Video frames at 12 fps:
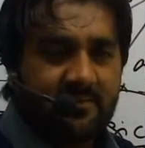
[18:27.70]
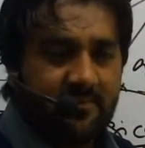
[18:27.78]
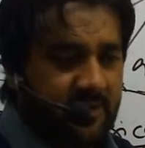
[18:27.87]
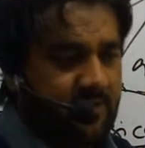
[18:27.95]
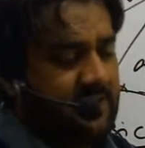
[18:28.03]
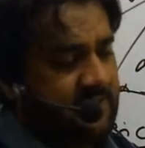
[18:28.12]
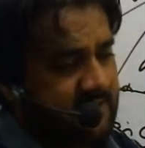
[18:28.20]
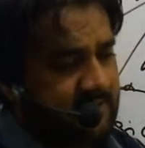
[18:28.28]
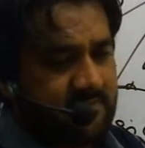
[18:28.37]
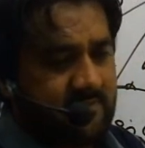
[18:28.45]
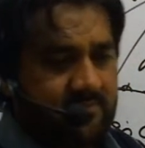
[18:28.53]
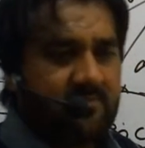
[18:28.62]
because
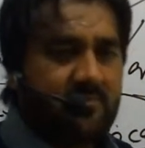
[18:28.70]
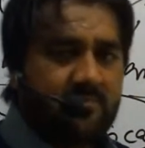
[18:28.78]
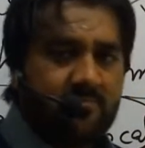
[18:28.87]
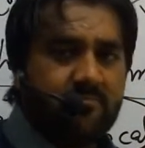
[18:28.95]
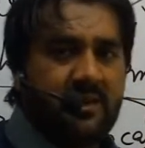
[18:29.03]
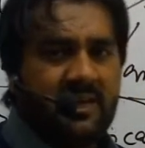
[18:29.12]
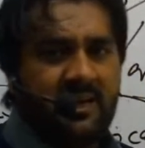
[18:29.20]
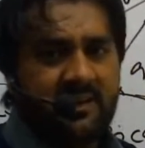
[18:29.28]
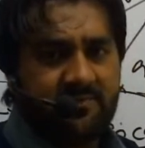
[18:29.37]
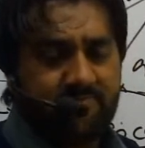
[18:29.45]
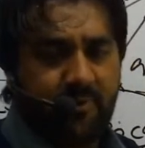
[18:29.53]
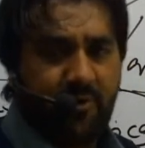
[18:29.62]
being a
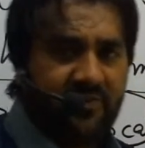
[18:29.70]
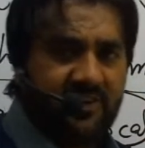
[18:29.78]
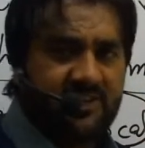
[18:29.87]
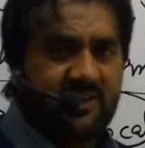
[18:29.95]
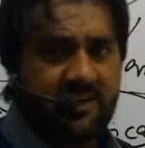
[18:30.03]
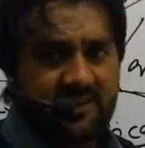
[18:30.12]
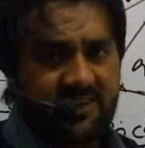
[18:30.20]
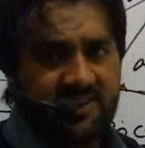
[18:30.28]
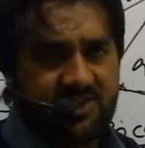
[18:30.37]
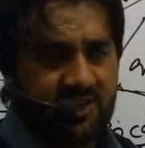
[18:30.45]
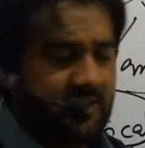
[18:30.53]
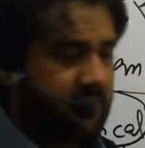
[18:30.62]
professional
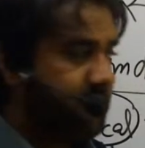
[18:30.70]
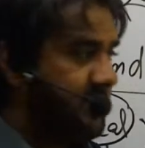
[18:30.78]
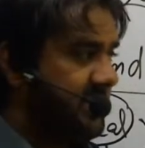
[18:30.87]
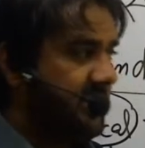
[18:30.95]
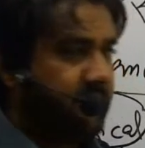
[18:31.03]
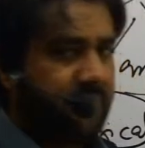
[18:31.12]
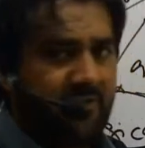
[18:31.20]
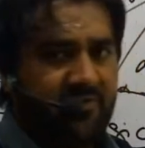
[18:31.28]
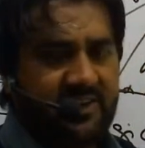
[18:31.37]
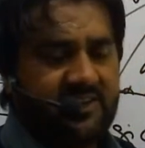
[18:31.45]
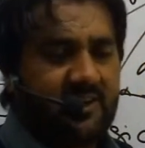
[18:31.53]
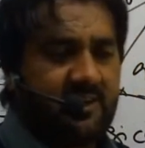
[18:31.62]
teacher, being a
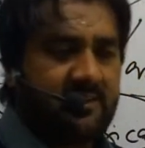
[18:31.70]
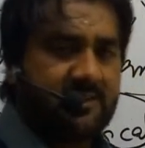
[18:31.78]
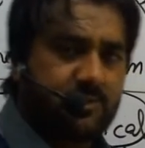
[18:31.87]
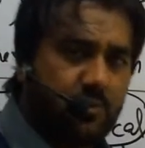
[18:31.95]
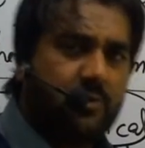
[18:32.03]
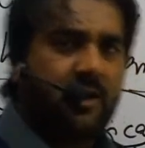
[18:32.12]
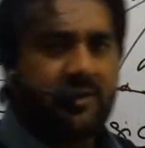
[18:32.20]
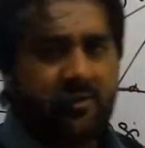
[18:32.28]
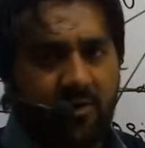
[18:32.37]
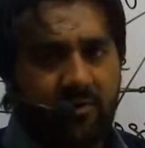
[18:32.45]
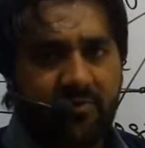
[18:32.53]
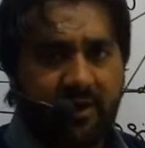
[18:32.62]
professional student
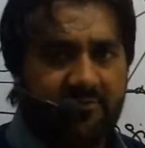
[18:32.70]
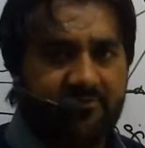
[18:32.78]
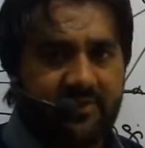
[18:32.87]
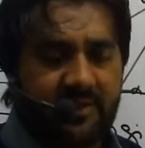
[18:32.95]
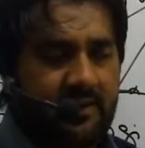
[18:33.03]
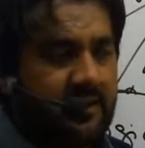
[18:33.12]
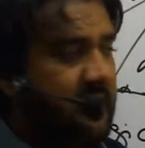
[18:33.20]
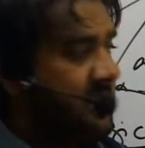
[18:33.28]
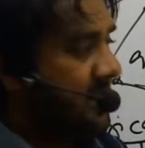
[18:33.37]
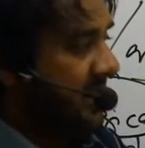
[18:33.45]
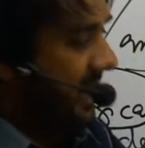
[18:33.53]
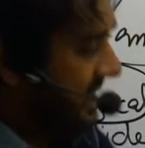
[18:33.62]
of MPhil,
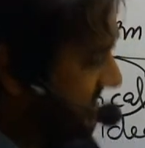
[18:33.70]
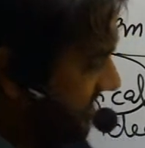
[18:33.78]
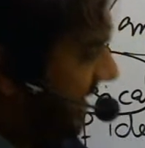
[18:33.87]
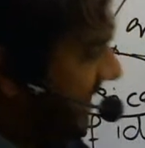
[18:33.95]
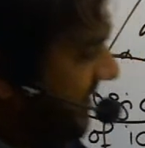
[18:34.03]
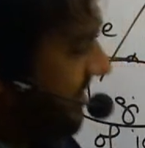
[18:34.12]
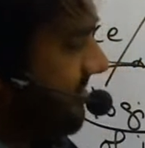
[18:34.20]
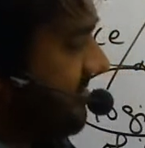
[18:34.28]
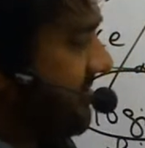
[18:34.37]
I started